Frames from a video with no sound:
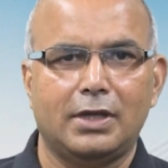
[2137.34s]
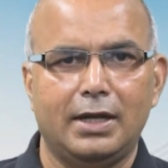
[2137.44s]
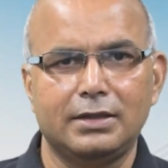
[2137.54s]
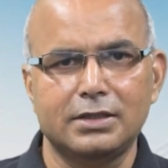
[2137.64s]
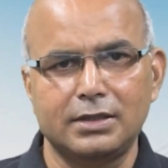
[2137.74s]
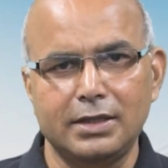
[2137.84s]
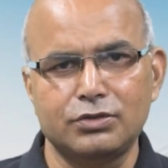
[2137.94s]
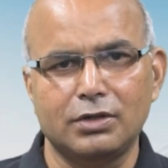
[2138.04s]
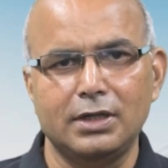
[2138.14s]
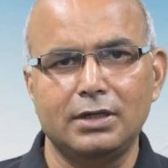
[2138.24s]
And these
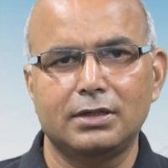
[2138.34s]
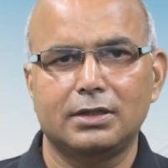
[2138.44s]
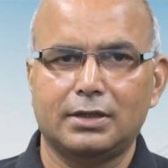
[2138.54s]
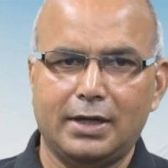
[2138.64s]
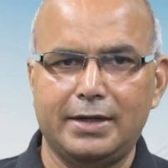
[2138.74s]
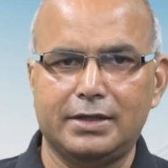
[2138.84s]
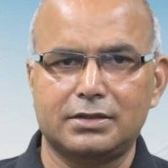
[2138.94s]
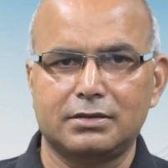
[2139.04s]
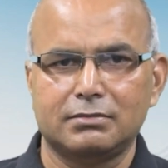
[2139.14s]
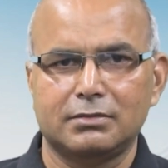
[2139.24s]
natural
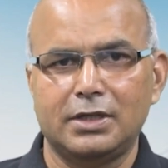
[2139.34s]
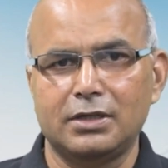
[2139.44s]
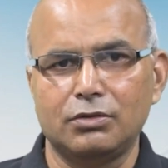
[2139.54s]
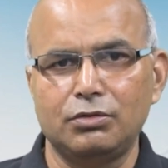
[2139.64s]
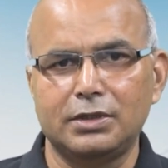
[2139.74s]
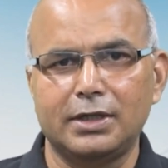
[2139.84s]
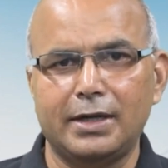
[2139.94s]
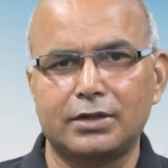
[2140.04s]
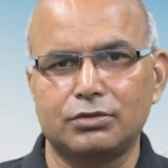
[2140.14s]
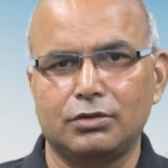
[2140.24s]
rights include the
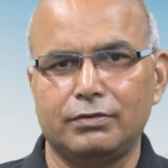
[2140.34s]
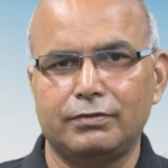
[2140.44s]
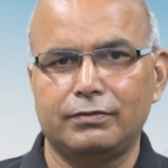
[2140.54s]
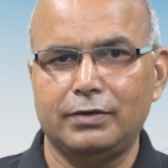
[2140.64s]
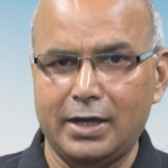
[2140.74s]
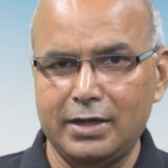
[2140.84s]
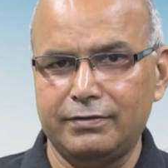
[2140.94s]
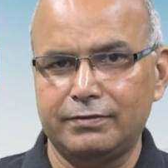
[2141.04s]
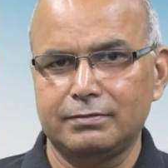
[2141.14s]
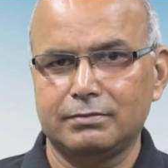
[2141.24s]
right to
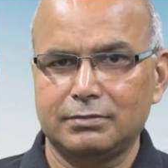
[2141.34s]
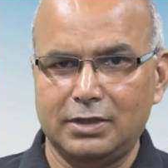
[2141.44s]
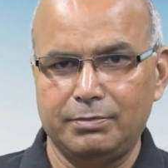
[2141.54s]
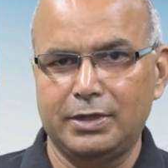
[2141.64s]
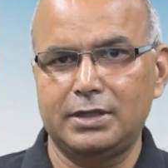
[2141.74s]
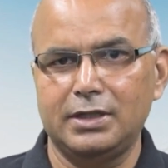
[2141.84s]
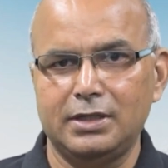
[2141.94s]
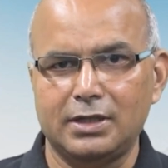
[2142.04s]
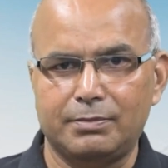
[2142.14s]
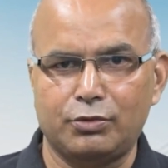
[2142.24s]
life, liberty,
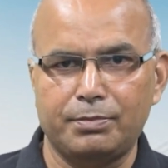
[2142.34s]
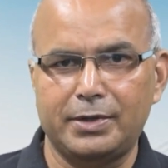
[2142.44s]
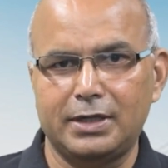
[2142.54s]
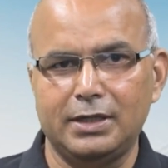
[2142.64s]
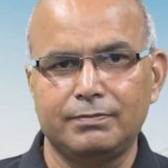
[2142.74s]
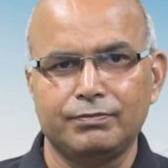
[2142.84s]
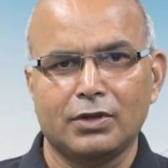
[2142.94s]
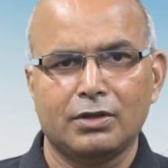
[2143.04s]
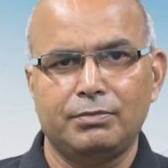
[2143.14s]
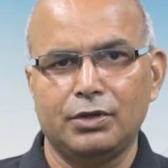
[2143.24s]
and property,
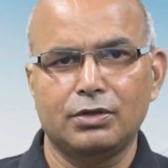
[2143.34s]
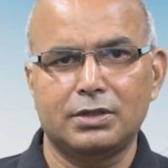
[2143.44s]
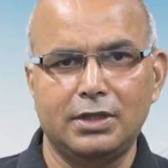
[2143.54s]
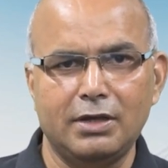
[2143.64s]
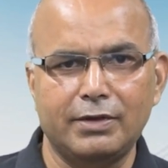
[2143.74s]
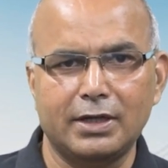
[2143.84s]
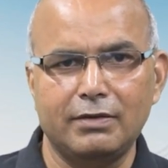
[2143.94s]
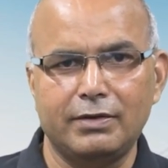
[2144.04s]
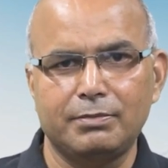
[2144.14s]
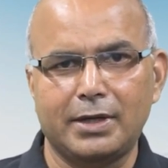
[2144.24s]
because they were
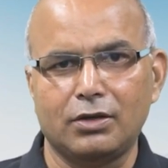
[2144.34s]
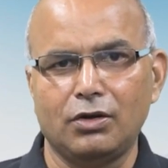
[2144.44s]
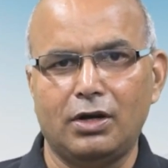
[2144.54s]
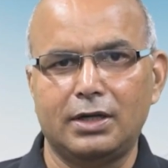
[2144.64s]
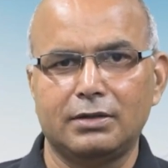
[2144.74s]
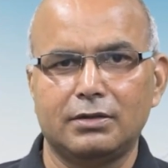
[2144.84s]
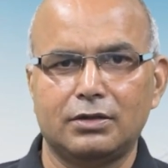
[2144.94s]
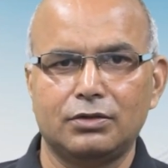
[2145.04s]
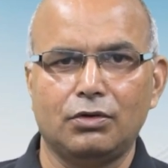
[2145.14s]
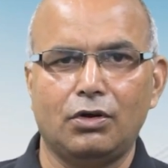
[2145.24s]
given by God
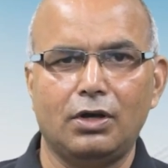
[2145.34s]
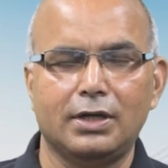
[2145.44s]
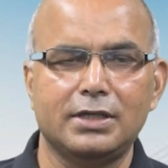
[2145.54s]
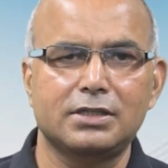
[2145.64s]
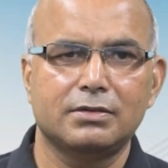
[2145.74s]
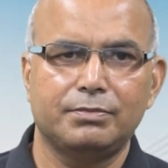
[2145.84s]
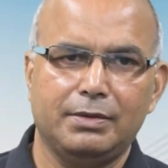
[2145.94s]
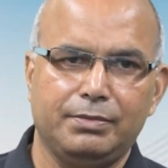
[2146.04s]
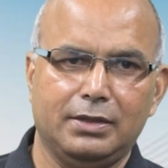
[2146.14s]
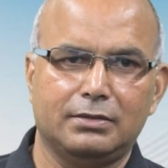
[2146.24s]
to all his
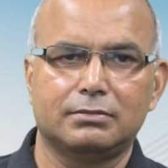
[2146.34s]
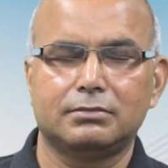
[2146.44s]
people.